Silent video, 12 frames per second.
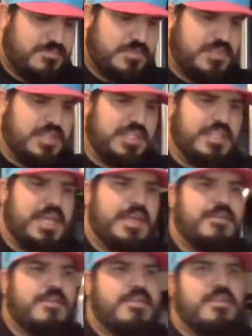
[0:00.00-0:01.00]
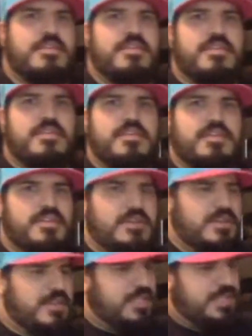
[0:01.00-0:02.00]
Look at that.
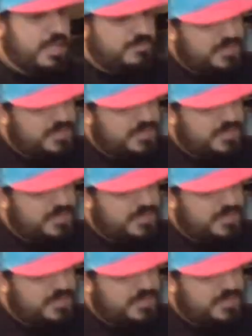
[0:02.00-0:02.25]
Look at that